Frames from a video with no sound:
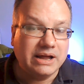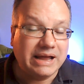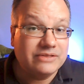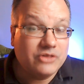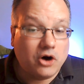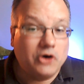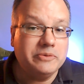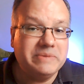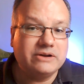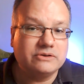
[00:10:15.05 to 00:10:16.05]
And the
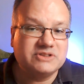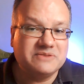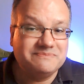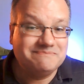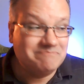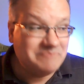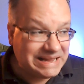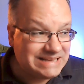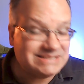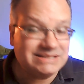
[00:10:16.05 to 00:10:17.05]
automakers have
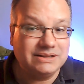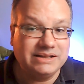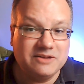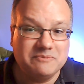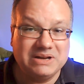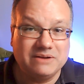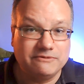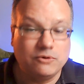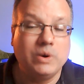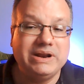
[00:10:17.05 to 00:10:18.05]
basically been
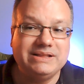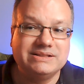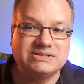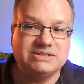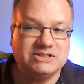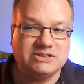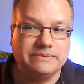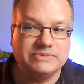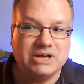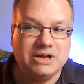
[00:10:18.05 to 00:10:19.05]
avoiding the
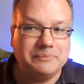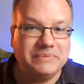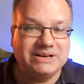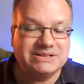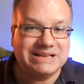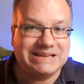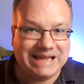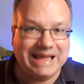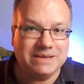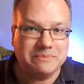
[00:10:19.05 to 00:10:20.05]
systems because they
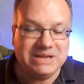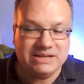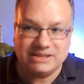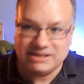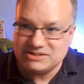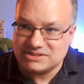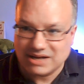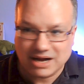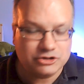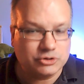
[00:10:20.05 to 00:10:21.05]
can't meet these
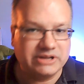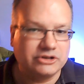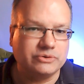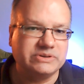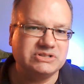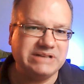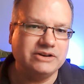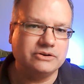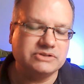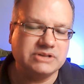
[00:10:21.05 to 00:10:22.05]
contradictory
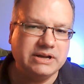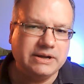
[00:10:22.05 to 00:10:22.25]
standards.